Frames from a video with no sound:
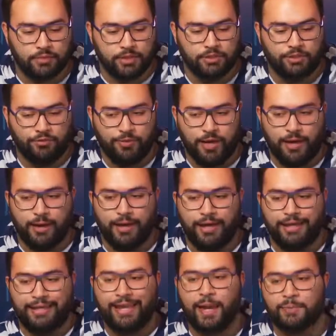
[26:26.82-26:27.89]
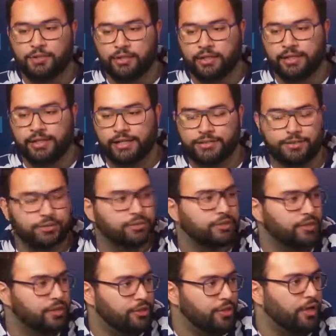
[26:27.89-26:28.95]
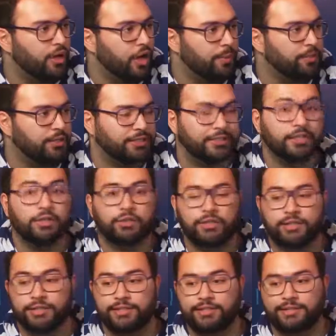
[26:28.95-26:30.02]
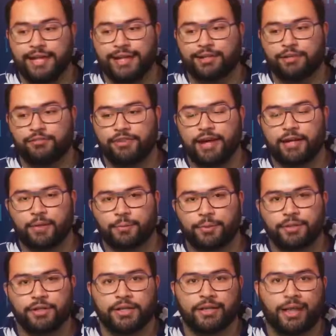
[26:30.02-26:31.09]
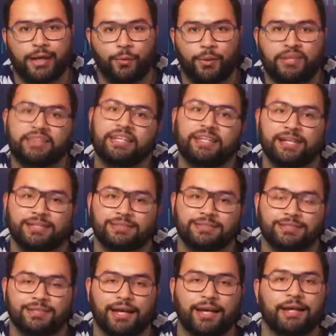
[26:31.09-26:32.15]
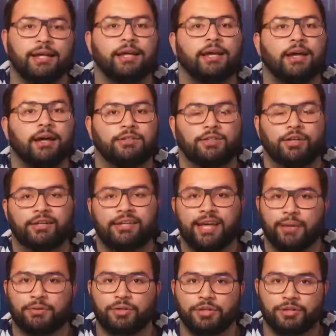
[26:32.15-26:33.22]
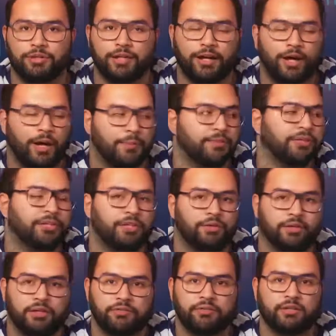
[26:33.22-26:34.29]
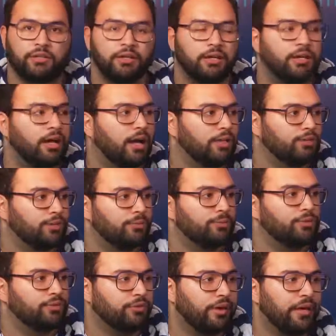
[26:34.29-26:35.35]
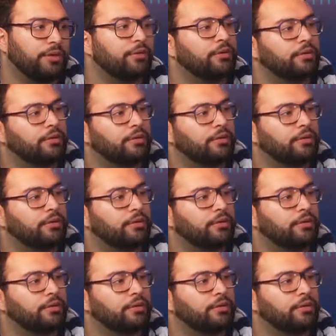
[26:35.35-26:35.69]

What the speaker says: sort of encapsulated into the objects, including the state of that component and like what data is inside. It's all encapsulated into that object that you can even sort of move around.